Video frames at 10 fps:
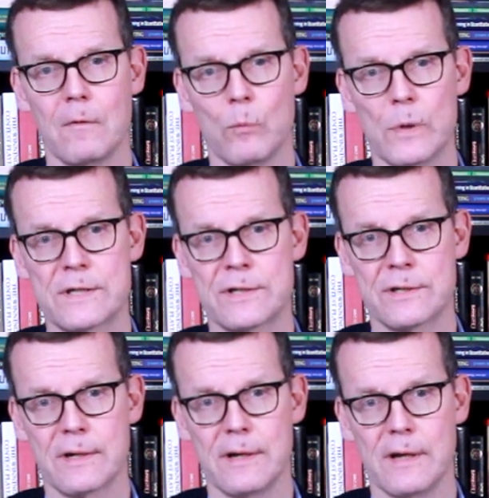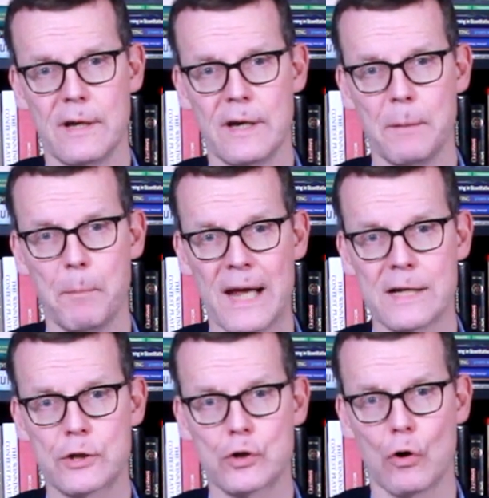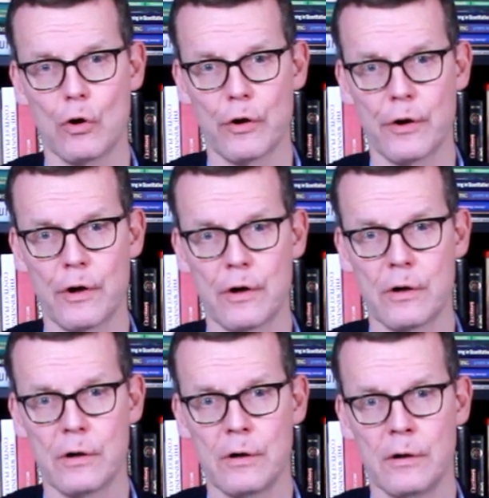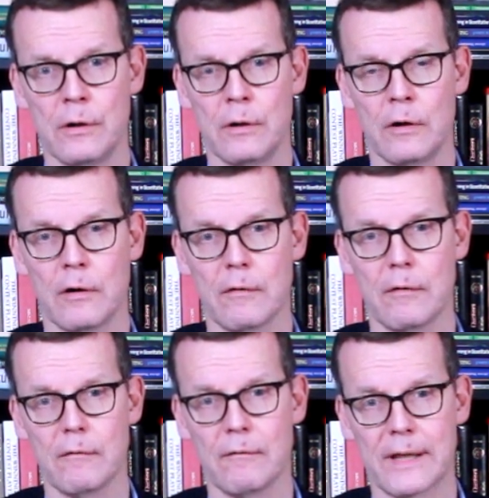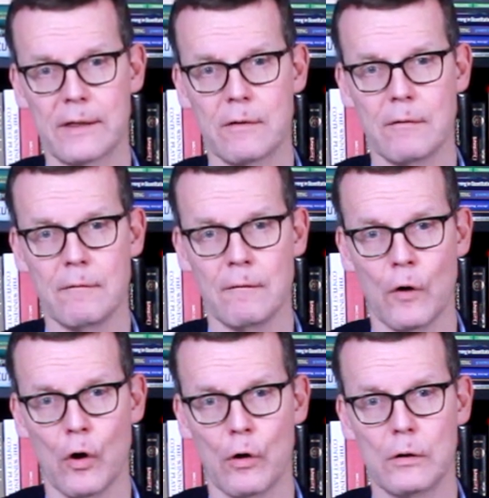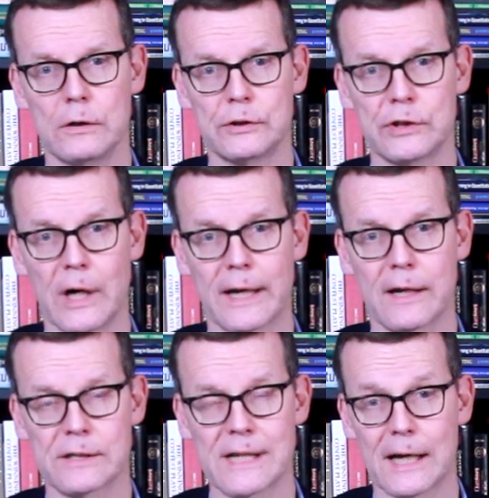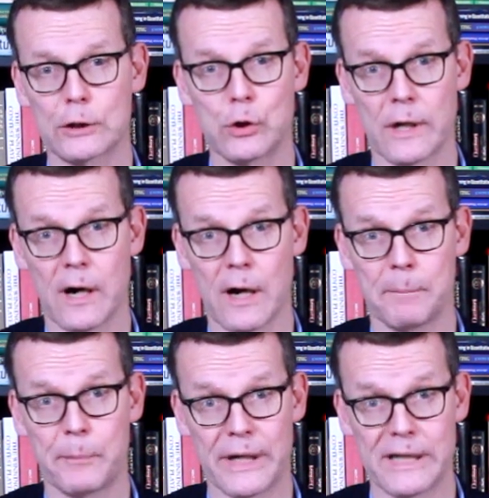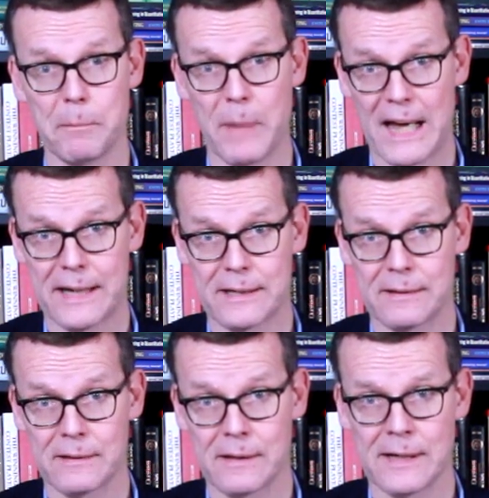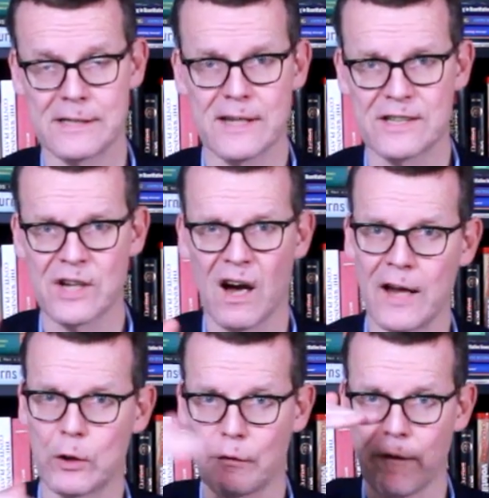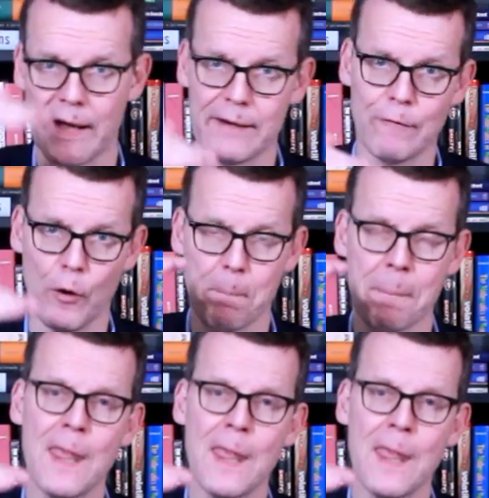which depends on that the strikers actually are pretty bad. It's hard to find the